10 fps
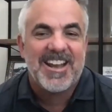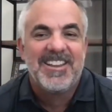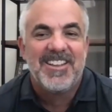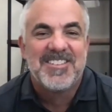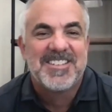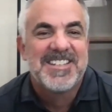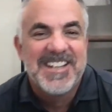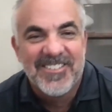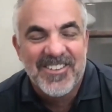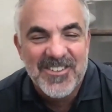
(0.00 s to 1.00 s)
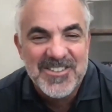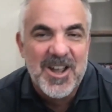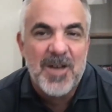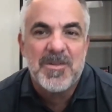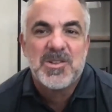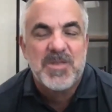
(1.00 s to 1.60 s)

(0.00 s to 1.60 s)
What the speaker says: I'd love to see everyone's comments.